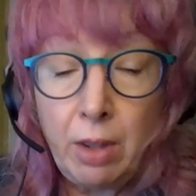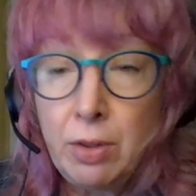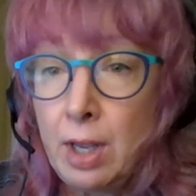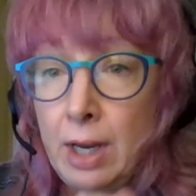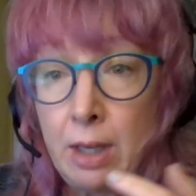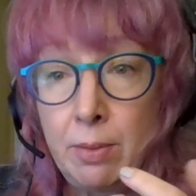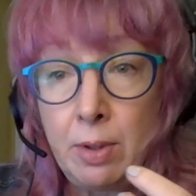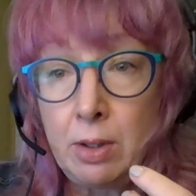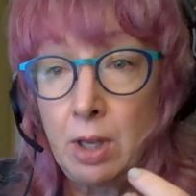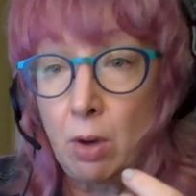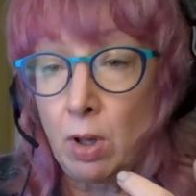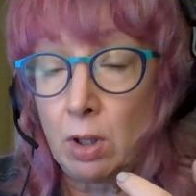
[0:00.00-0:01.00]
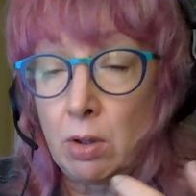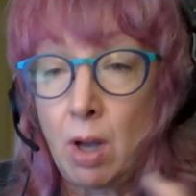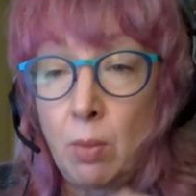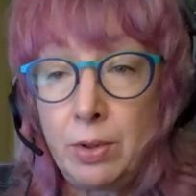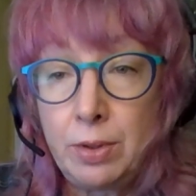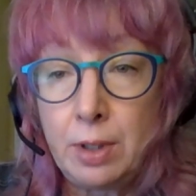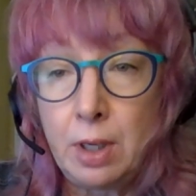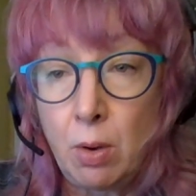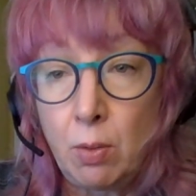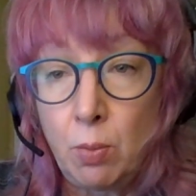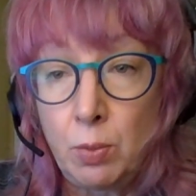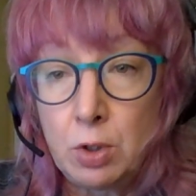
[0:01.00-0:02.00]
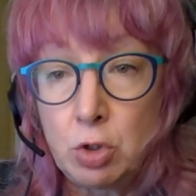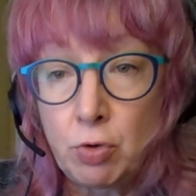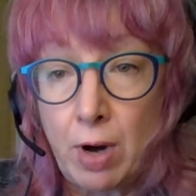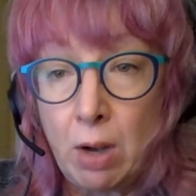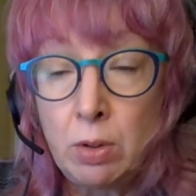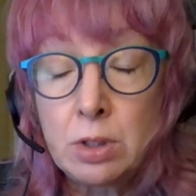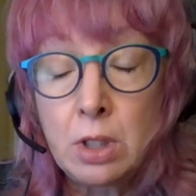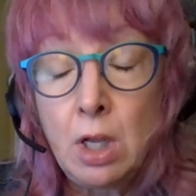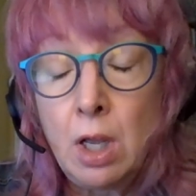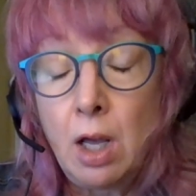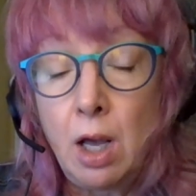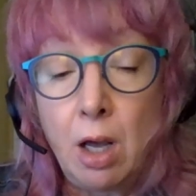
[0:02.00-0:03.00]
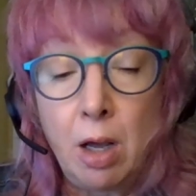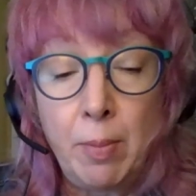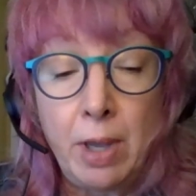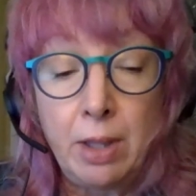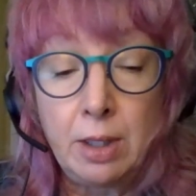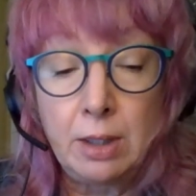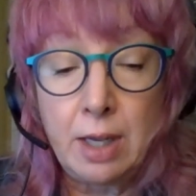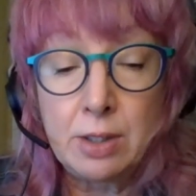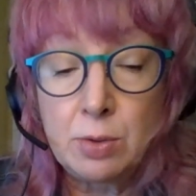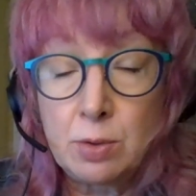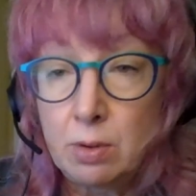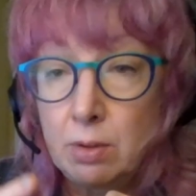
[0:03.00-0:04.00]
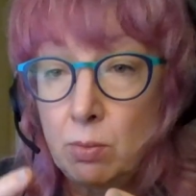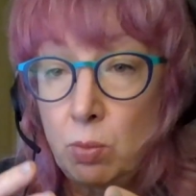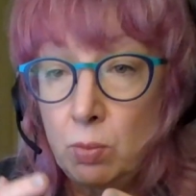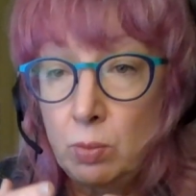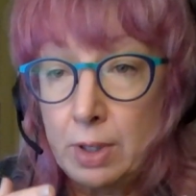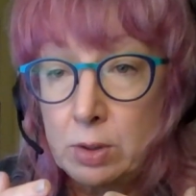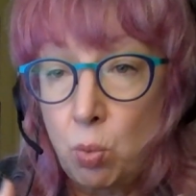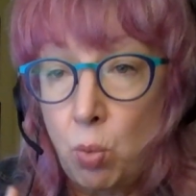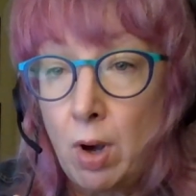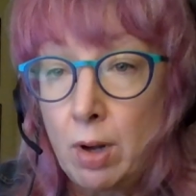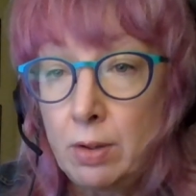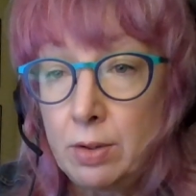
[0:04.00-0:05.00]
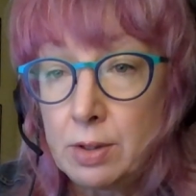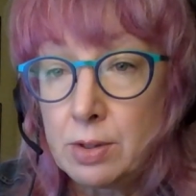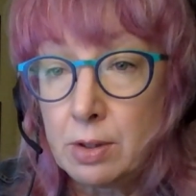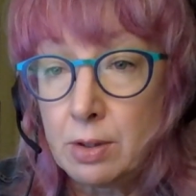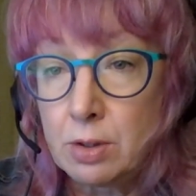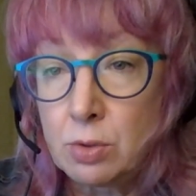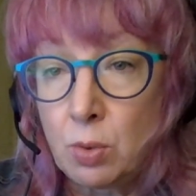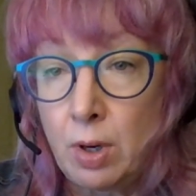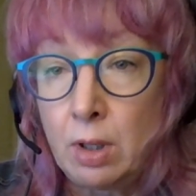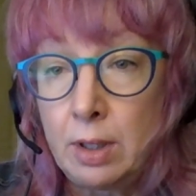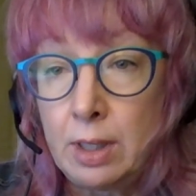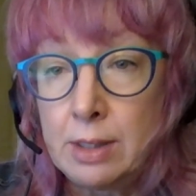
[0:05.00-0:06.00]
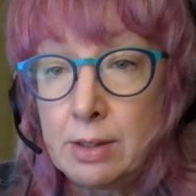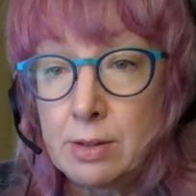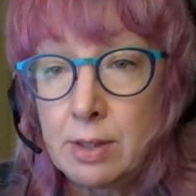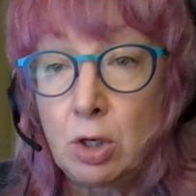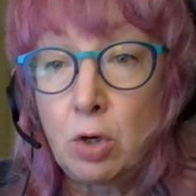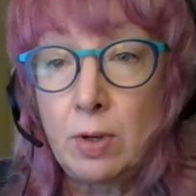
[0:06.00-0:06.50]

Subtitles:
They, along with the drought and the less water that's in the soil, is